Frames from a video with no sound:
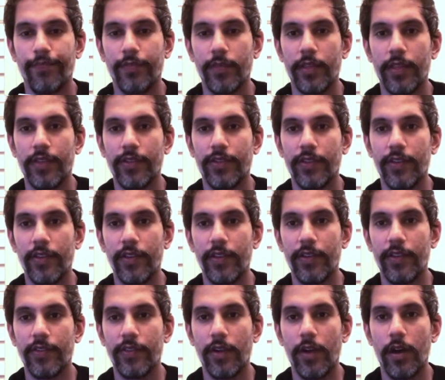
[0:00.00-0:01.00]
This
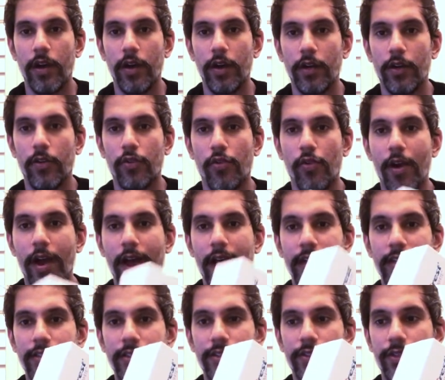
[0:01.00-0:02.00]
is
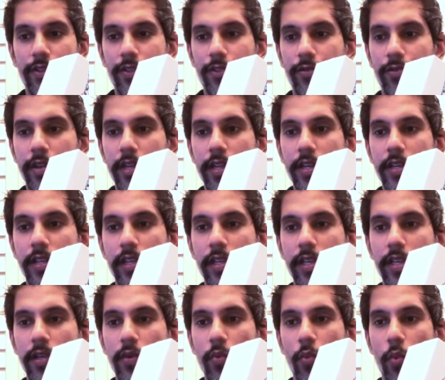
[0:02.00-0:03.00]
Crest
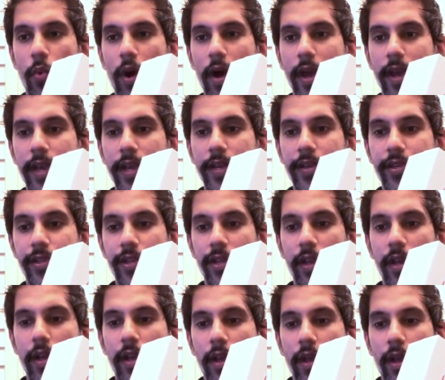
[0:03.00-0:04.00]
3D White
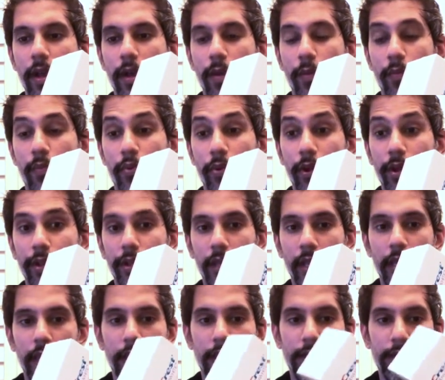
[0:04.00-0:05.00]

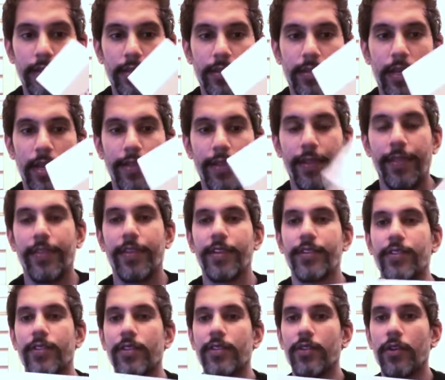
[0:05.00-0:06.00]
Brilliance, and then
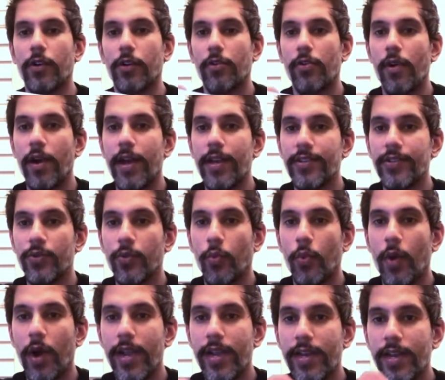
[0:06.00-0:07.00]
this is Crest
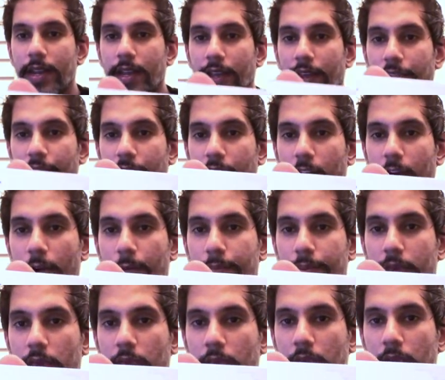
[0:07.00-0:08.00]
Whitening
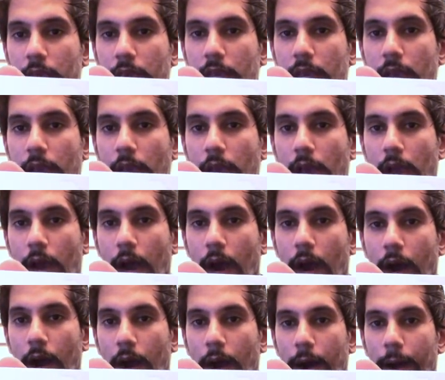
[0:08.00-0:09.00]
Therapy.
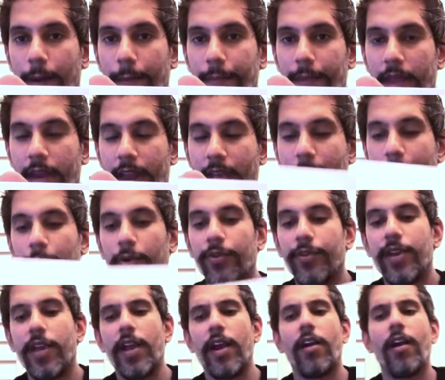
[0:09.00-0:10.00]
Enamel
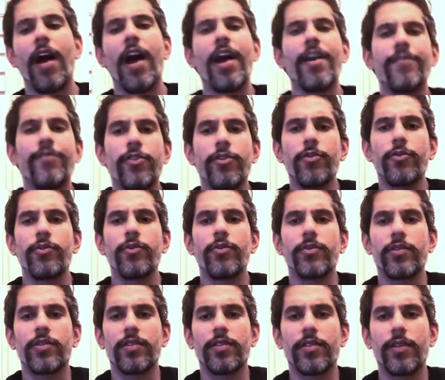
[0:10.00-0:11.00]
care. I've
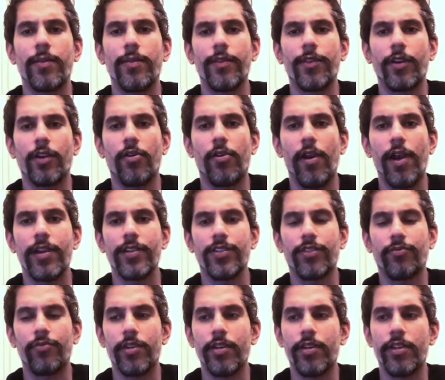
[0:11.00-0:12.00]
used some of the
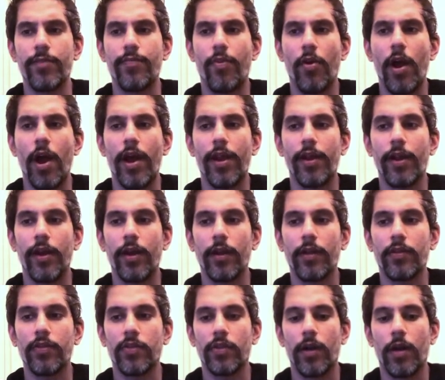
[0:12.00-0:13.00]
Crest 3D
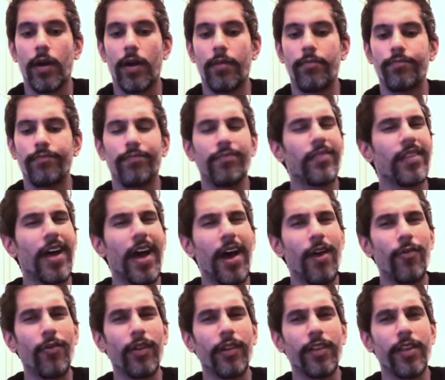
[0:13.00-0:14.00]
products.
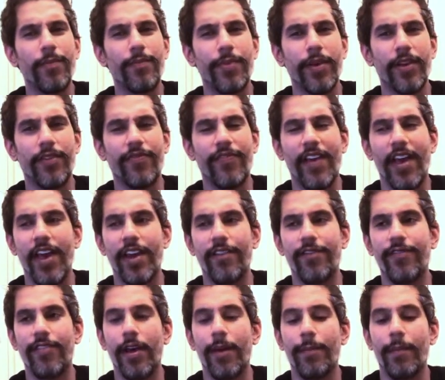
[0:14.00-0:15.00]
Not really a big fan
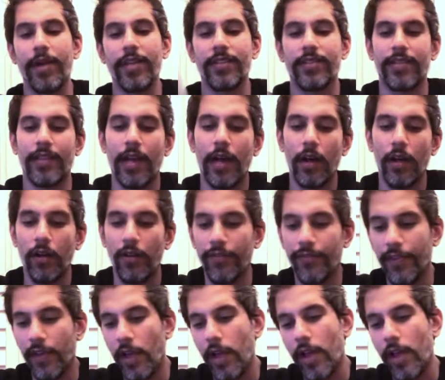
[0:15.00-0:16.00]
of them myself,